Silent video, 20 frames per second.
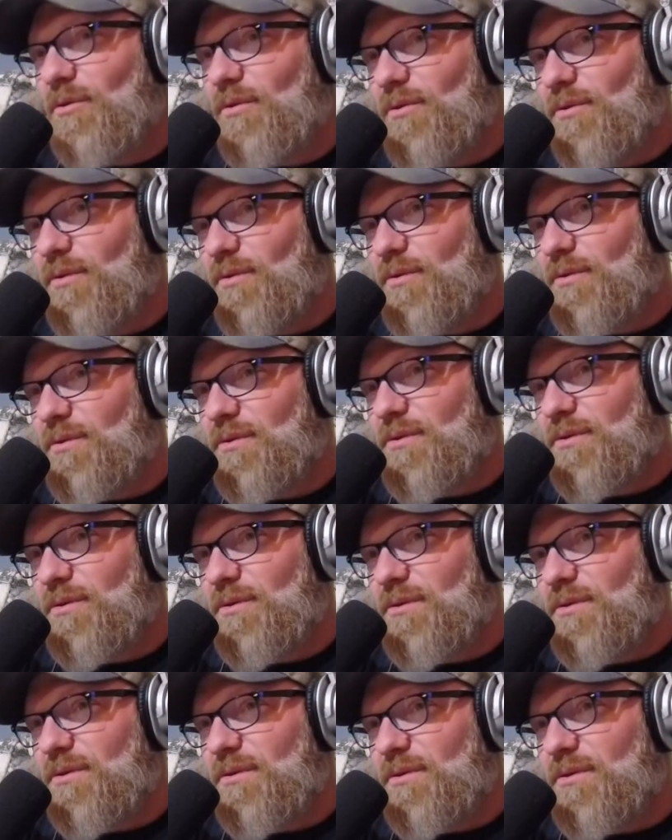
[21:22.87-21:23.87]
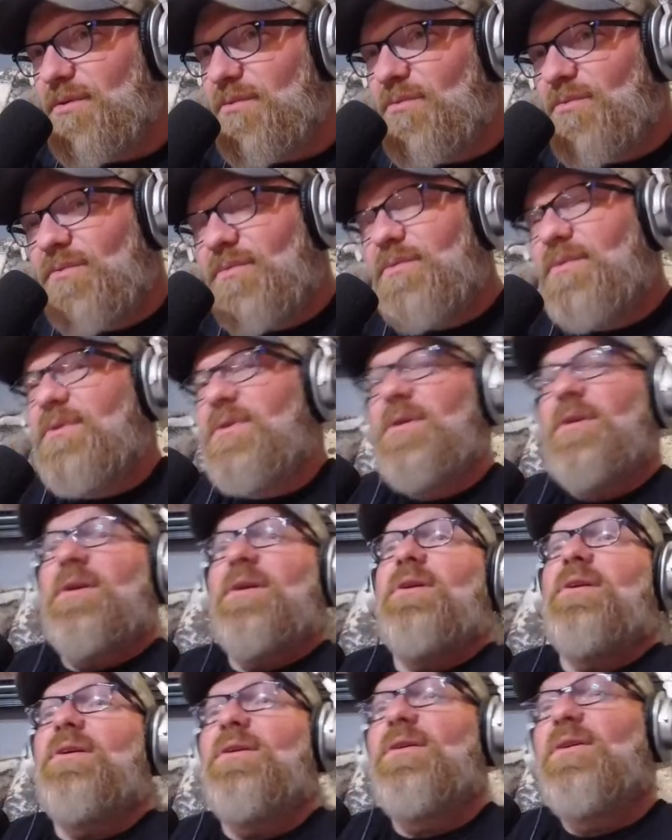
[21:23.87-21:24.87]
a little music video. It showed the Buffalo
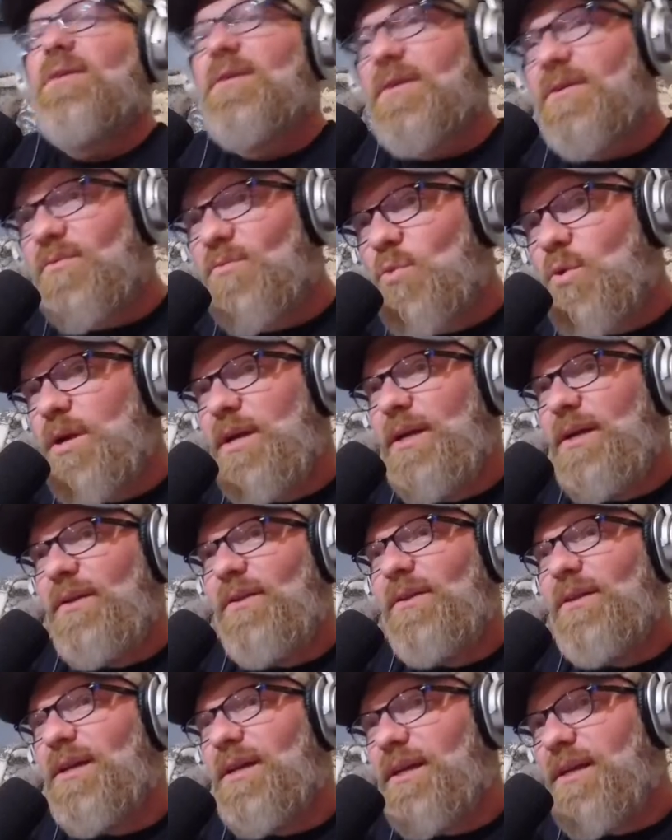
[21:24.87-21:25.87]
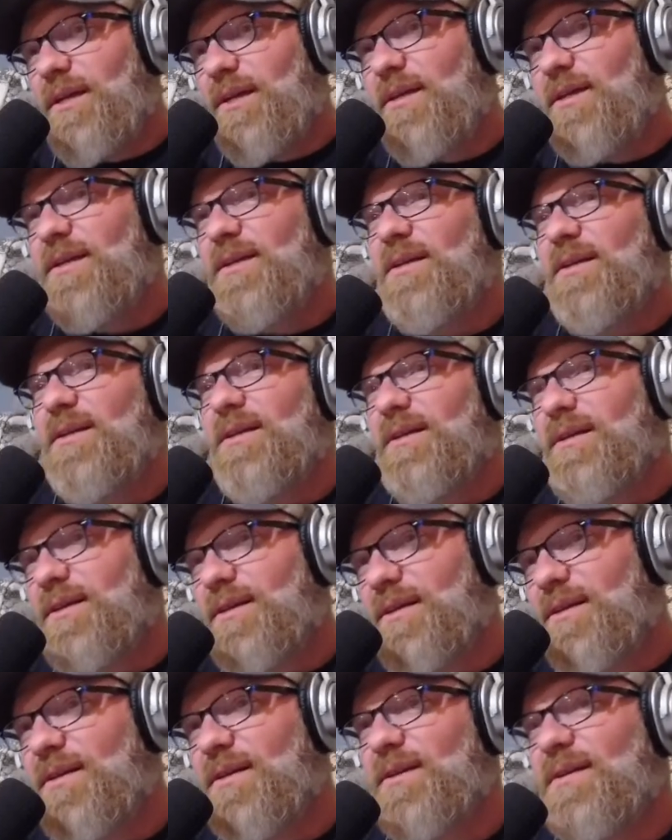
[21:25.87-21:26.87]
River, showed the University of Arkansas.
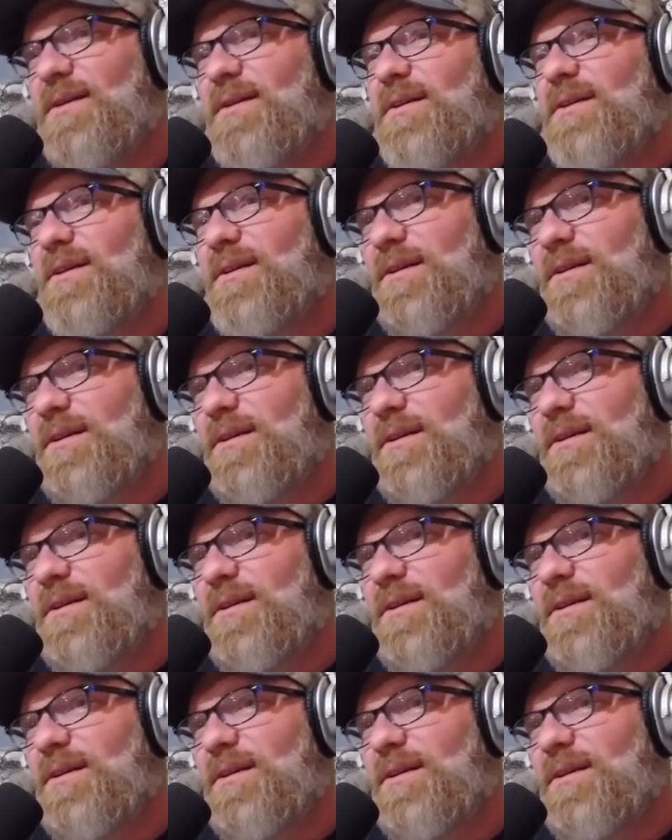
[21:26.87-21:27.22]
It showed